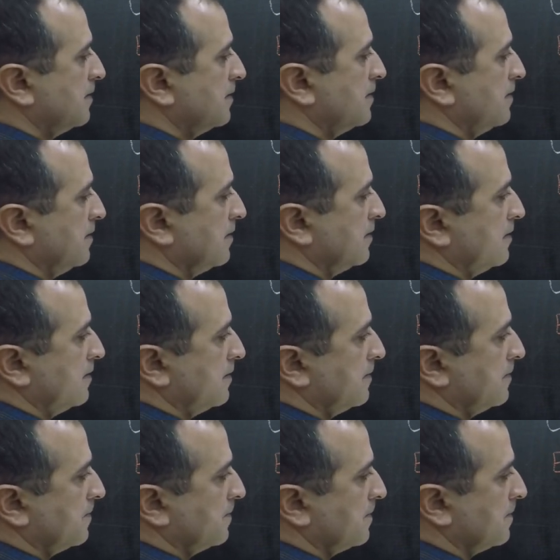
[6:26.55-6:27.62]

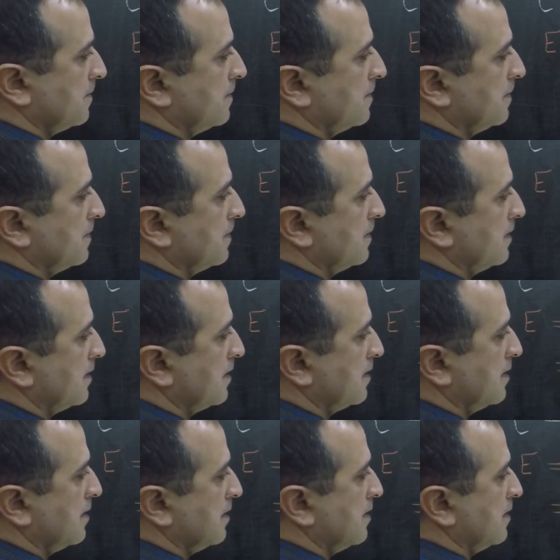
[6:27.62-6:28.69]

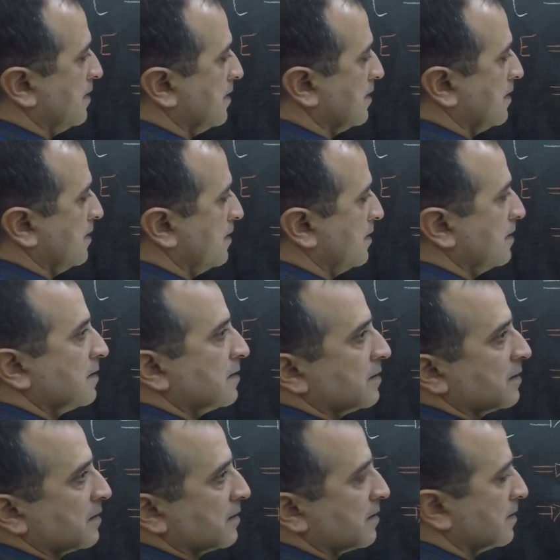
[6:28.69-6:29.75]

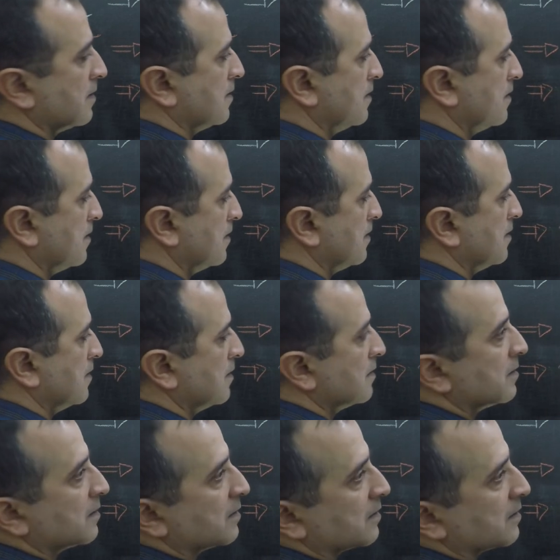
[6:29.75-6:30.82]

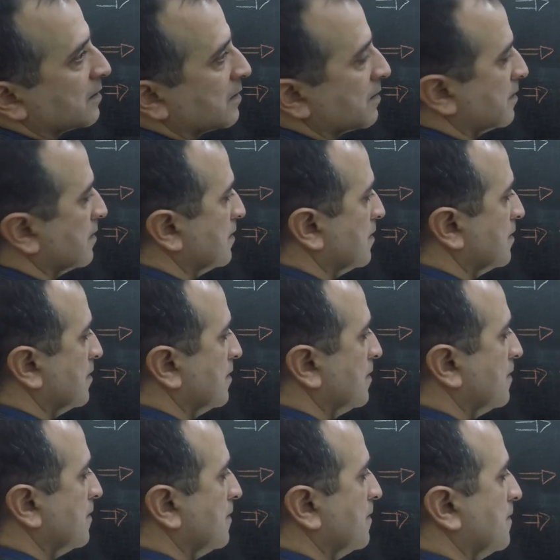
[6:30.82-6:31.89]

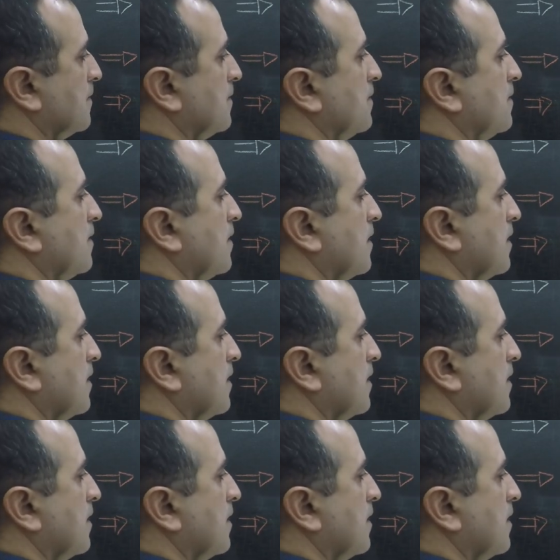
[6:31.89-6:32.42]
(silence)